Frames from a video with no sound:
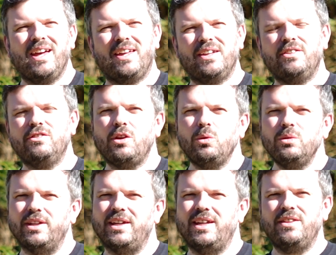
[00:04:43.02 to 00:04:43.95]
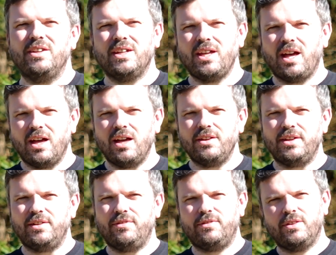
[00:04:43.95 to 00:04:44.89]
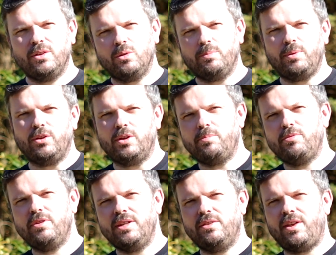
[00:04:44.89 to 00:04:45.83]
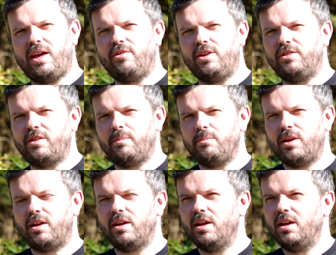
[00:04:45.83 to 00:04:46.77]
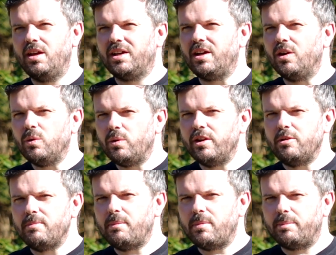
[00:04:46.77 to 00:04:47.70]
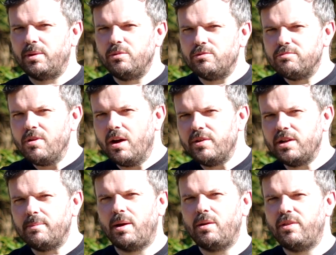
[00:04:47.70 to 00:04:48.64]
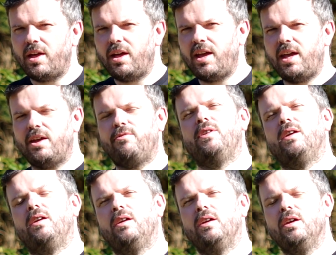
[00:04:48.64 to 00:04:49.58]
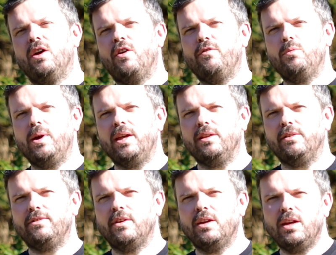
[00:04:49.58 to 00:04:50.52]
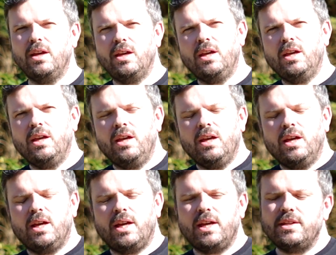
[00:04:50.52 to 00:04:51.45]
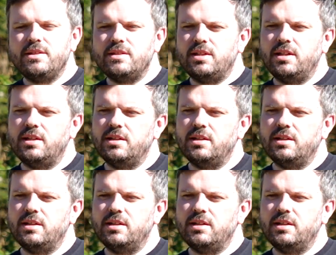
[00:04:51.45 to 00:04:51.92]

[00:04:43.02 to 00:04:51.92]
And I sold it in the Cardiff or Pontypridd area, somewhere, I can't quite remember, but it was round about that area of Wales. And